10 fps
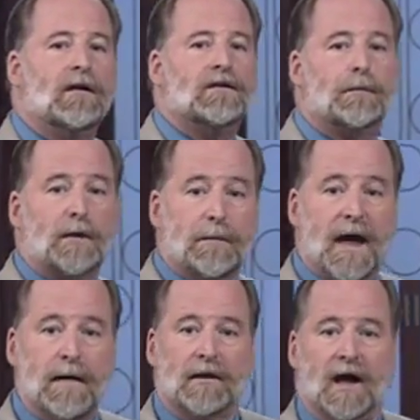The
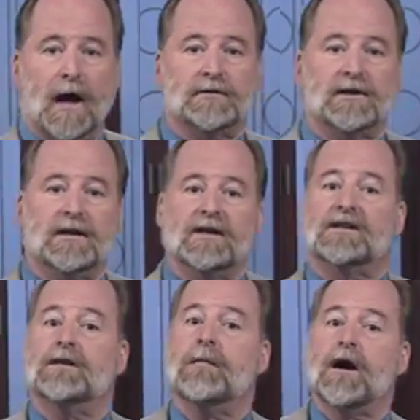prepayment option is
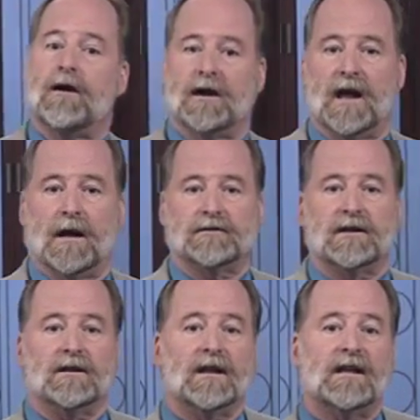an American
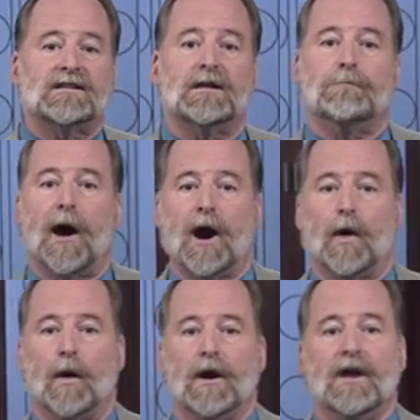option that lets the
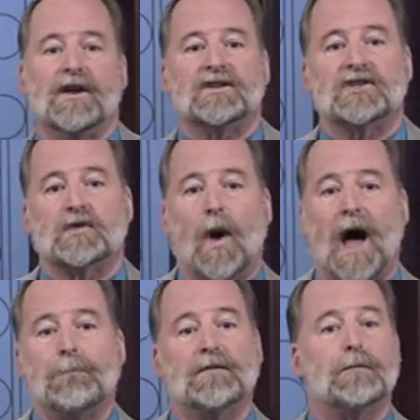borrower
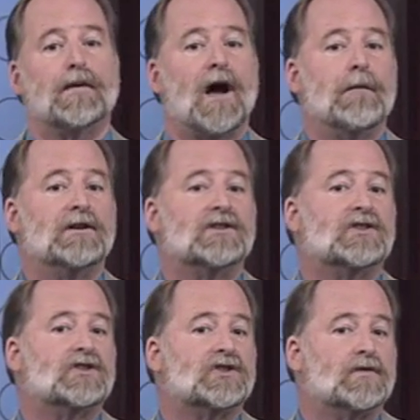swap the promised
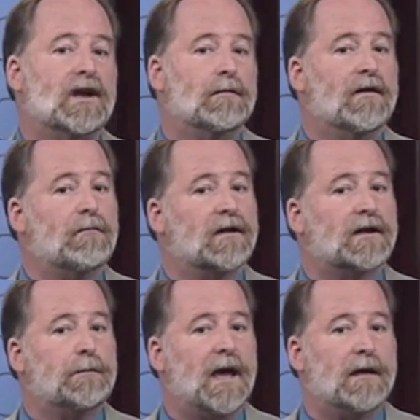stream of
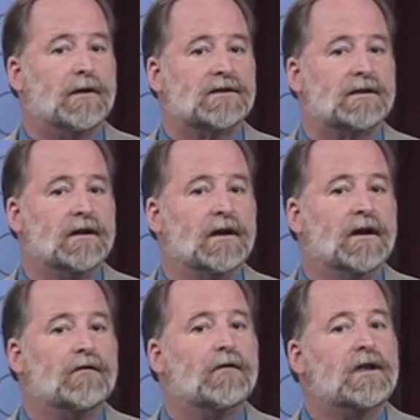monthly payments
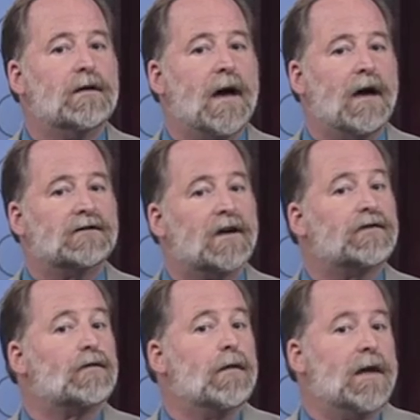for the amount of
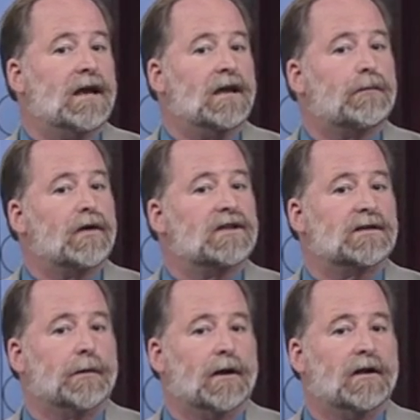the remaining
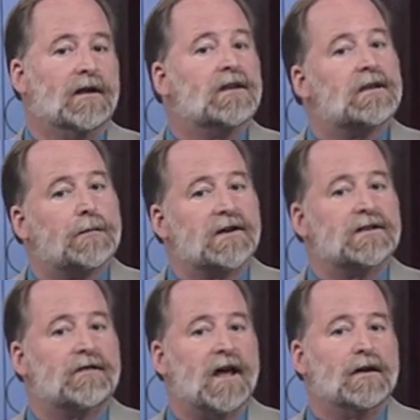principal, the
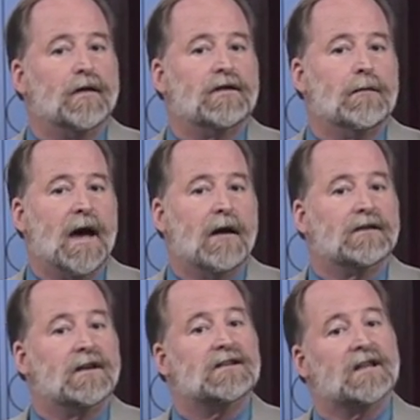present value of the amount
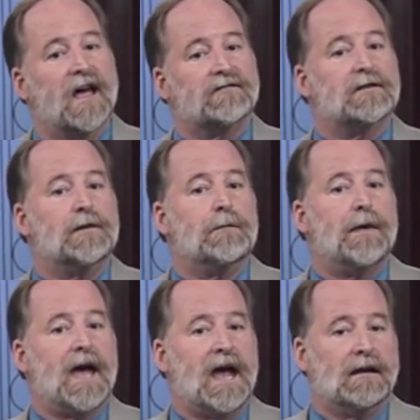that is left to be
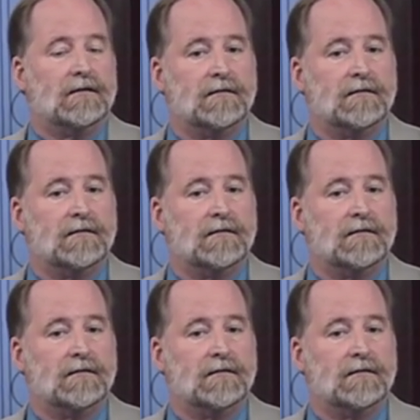paid.